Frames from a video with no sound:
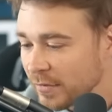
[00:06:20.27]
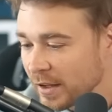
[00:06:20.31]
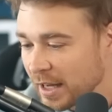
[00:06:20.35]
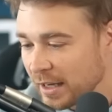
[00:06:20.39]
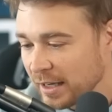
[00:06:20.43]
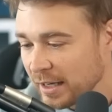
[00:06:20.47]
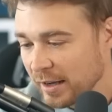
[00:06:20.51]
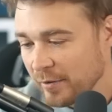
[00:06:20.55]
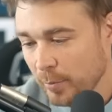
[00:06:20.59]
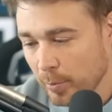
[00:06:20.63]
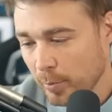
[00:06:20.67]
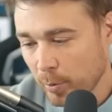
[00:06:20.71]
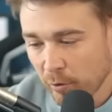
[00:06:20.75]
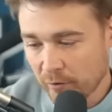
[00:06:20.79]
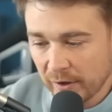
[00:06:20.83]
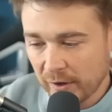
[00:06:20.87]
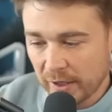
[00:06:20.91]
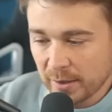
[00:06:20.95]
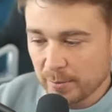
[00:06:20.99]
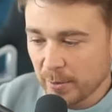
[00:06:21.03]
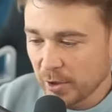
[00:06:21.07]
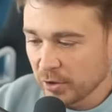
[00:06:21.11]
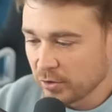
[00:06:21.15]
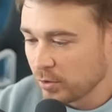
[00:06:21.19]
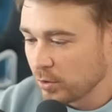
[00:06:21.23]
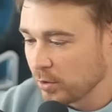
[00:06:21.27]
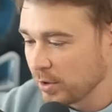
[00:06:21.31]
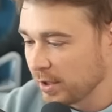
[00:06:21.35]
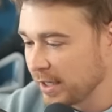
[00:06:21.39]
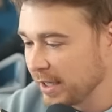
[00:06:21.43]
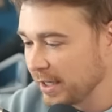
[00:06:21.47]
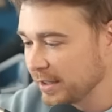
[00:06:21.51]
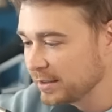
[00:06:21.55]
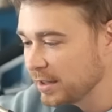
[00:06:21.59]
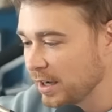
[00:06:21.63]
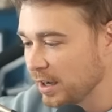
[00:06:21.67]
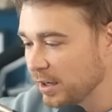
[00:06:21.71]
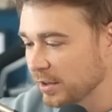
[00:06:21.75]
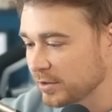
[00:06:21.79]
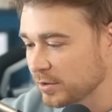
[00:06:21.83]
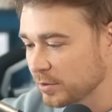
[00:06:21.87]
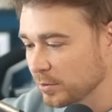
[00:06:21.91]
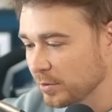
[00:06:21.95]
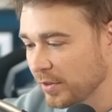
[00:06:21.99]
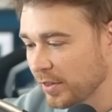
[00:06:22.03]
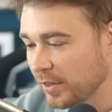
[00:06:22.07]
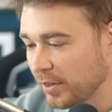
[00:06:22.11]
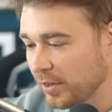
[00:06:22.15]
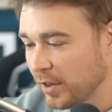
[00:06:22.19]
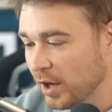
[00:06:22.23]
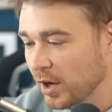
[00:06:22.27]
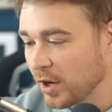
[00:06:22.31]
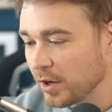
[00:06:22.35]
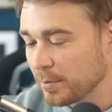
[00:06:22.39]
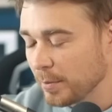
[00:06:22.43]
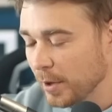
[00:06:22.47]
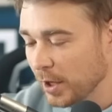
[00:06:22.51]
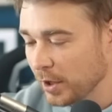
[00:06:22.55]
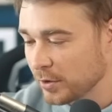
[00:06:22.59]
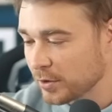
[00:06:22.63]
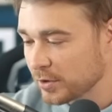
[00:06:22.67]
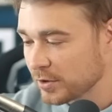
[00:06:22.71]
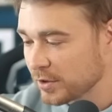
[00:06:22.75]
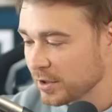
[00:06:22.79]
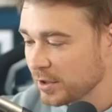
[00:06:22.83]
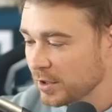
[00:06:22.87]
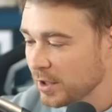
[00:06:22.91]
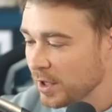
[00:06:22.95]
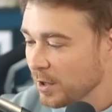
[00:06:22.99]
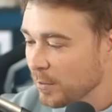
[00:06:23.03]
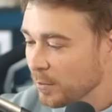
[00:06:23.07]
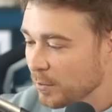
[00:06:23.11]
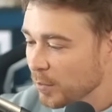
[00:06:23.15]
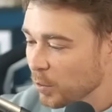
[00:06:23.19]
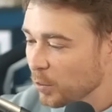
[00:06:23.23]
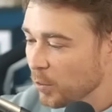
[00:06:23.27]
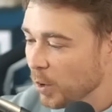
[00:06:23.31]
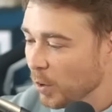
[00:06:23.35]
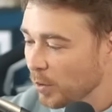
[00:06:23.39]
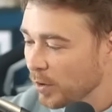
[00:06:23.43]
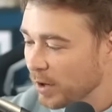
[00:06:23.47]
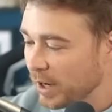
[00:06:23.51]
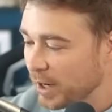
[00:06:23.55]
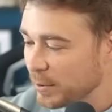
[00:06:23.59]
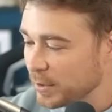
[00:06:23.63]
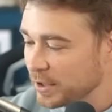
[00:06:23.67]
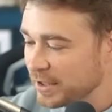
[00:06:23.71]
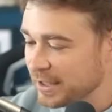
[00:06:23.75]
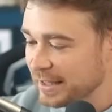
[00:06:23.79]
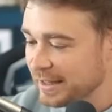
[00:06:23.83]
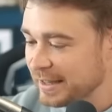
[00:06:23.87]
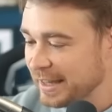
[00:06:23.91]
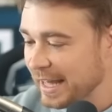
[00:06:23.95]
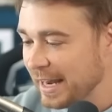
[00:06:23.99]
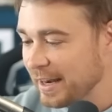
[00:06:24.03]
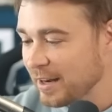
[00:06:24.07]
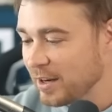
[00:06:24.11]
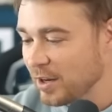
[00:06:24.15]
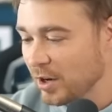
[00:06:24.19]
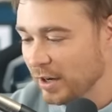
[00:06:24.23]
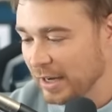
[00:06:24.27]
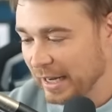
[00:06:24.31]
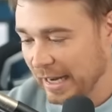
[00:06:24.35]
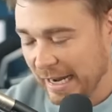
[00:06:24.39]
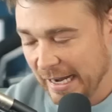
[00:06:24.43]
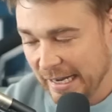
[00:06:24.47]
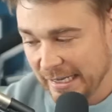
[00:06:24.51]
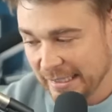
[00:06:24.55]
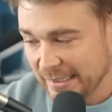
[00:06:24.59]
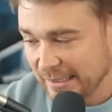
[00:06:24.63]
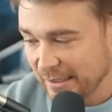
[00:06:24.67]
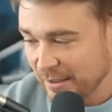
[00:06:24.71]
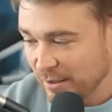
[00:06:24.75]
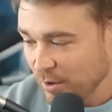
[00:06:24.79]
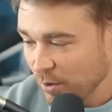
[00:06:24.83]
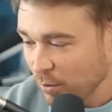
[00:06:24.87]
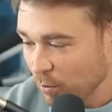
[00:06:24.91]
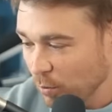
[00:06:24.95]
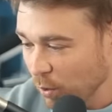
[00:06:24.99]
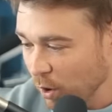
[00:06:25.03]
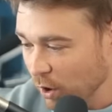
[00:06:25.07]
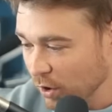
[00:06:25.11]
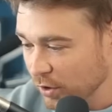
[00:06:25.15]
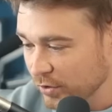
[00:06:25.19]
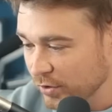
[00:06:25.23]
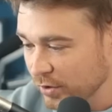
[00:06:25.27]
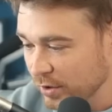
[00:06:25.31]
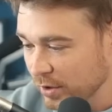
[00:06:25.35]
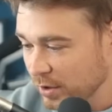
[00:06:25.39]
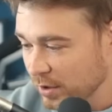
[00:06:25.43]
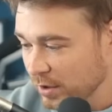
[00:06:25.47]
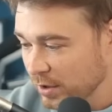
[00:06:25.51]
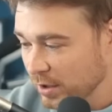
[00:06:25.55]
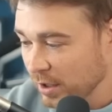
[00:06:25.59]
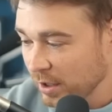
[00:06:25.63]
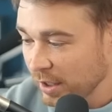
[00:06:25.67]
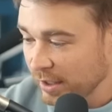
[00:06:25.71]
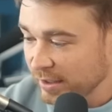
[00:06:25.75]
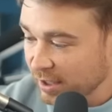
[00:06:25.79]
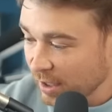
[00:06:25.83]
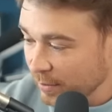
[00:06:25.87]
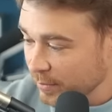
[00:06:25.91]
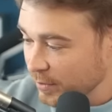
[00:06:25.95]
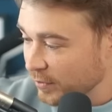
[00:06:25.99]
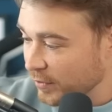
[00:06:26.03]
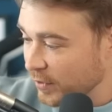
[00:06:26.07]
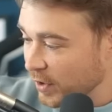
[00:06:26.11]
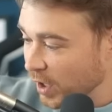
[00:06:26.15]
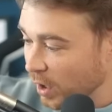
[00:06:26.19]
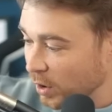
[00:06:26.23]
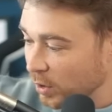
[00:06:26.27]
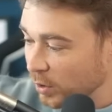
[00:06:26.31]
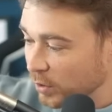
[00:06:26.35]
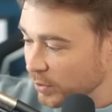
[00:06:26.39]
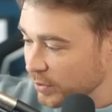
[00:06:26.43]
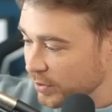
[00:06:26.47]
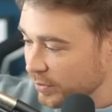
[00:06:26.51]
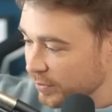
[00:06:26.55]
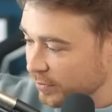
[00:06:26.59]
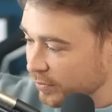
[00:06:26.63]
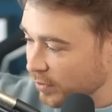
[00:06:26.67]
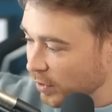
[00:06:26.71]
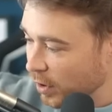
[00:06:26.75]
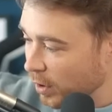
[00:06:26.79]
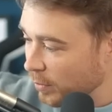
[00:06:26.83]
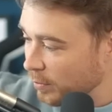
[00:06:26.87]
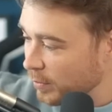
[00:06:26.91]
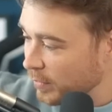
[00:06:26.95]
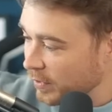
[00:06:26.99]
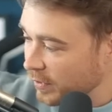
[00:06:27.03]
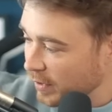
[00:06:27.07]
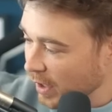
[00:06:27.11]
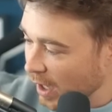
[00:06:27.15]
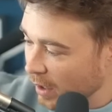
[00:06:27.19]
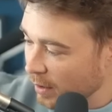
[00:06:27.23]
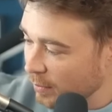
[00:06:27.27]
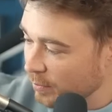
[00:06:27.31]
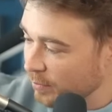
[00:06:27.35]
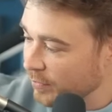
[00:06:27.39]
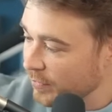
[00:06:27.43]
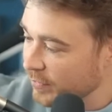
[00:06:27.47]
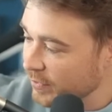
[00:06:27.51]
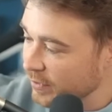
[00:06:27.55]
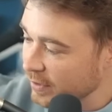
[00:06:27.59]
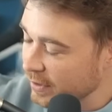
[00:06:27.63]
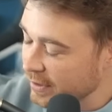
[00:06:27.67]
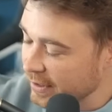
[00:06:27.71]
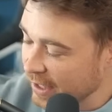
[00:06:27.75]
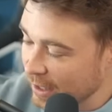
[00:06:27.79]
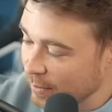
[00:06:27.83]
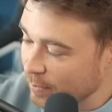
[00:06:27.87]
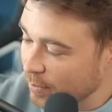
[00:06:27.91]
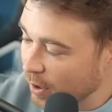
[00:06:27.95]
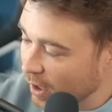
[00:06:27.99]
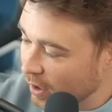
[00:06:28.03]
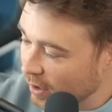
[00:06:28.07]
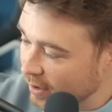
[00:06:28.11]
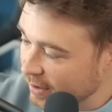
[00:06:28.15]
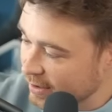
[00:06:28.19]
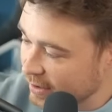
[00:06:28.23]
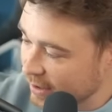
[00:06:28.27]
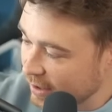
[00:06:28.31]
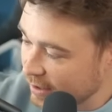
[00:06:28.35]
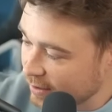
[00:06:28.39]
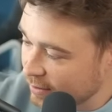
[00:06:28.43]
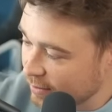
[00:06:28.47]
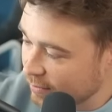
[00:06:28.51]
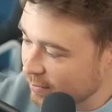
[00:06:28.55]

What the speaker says: Liverpool have had the most corner kicks, Arsenal third most. But what we were able to then look at was, in terms of goals from dead balls,